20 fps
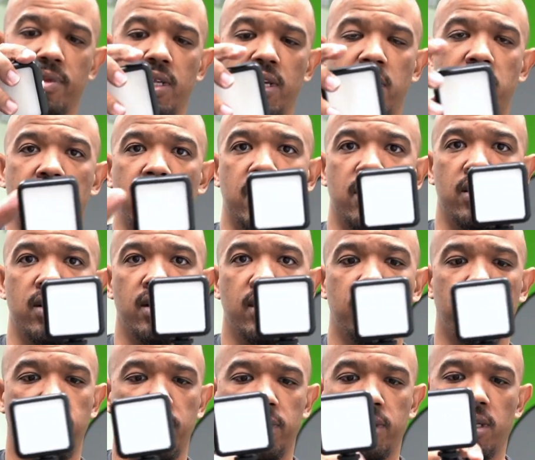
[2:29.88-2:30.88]
here,
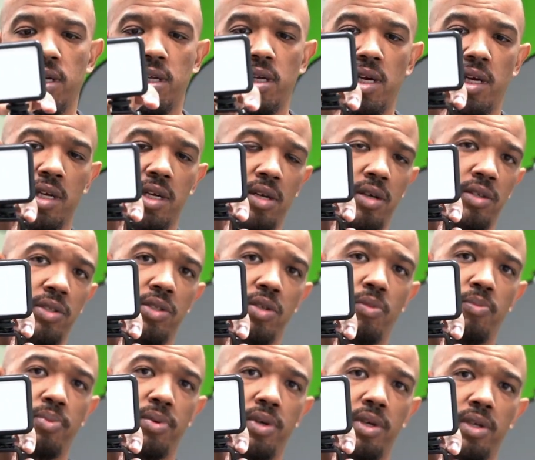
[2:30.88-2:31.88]
but then I could also
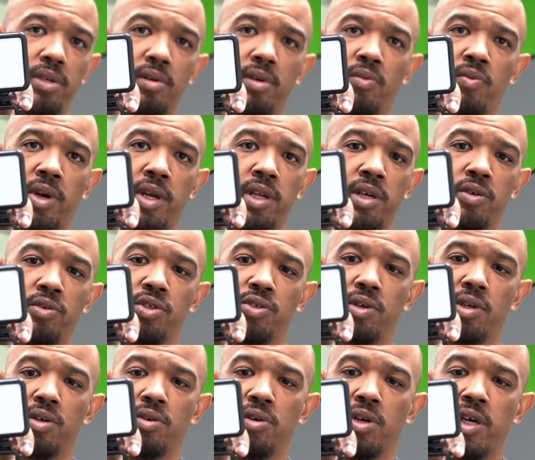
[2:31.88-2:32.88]
put a radio
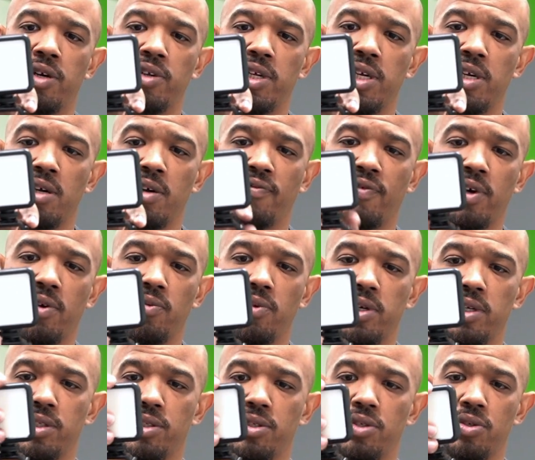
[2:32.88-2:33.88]
trigger out here if I
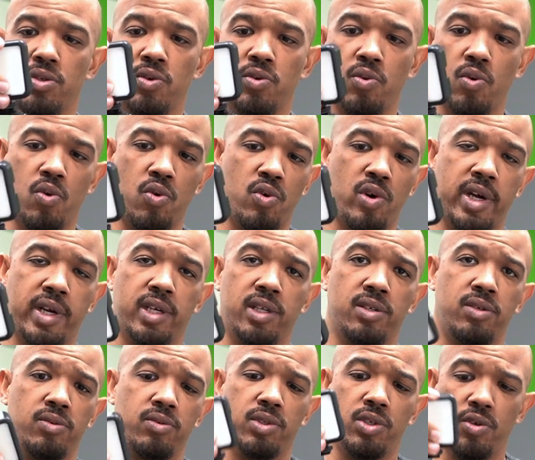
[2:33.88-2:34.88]
wanted to, or I could
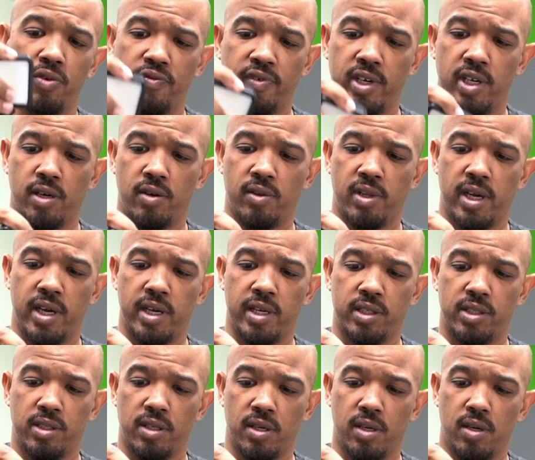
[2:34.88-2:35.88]
do 2 video
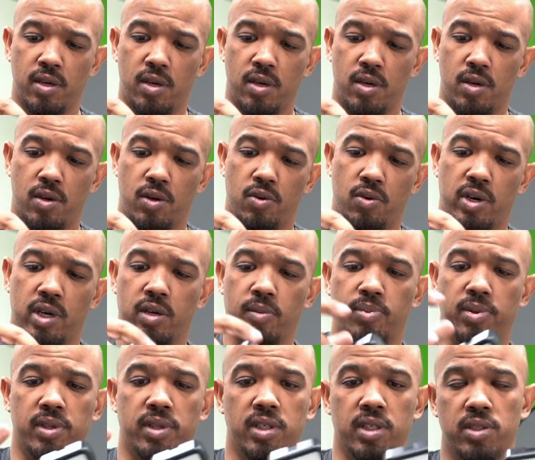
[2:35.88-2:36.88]
lights. Or I could
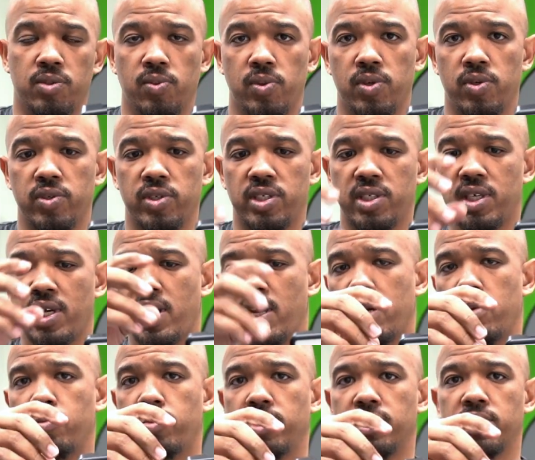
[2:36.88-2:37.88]
put this one on the
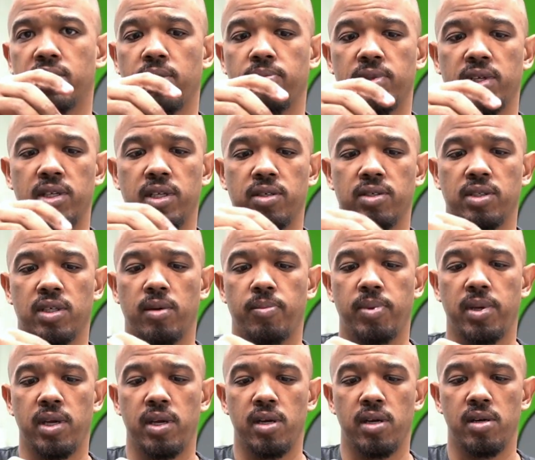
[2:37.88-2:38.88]
side and put something else up
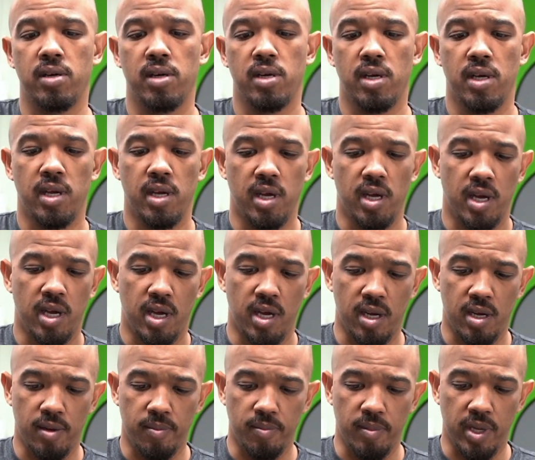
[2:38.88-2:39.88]
here.
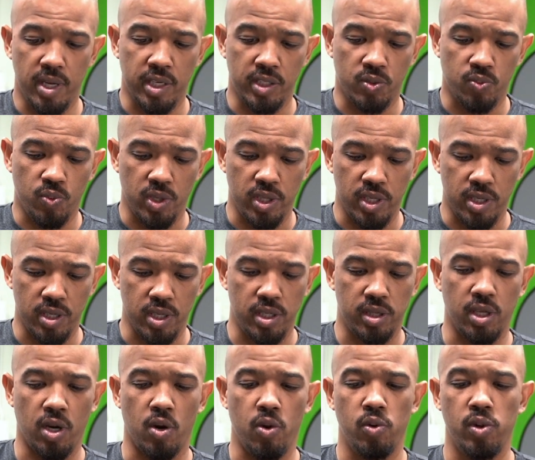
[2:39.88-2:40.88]
It's really good.
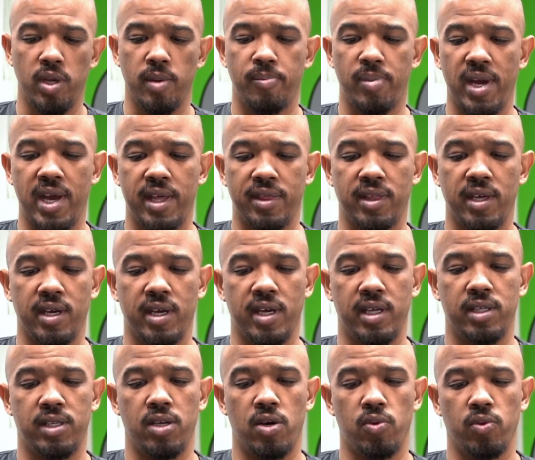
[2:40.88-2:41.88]
The only bad thing I
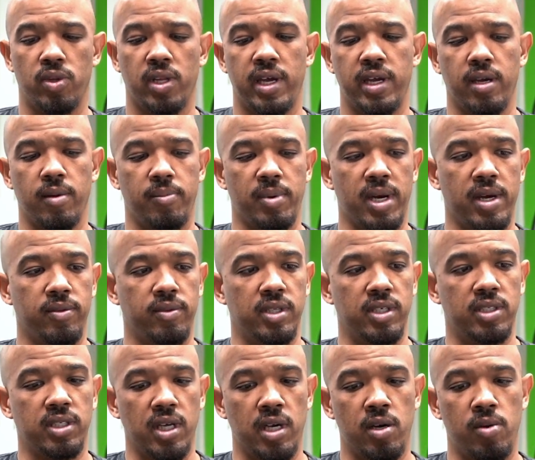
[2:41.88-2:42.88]
don't like about
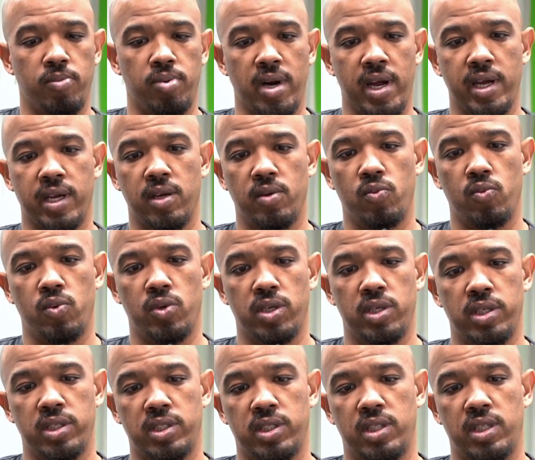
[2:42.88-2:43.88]
this L bracket
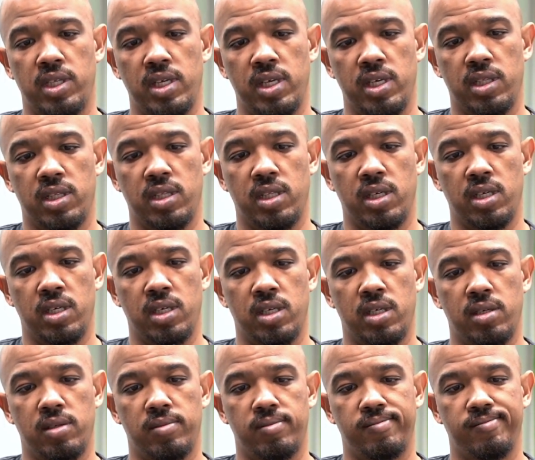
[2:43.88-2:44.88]
was that
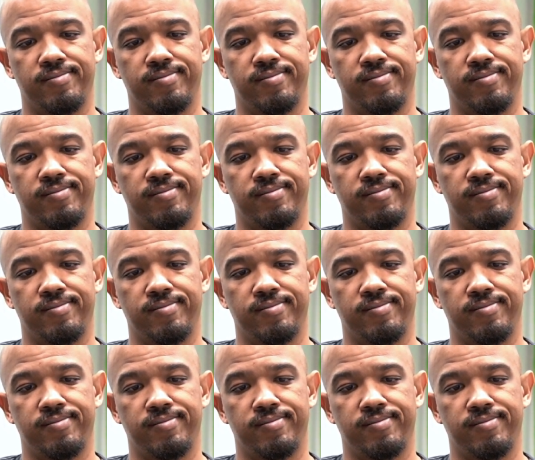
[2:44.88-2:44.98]
the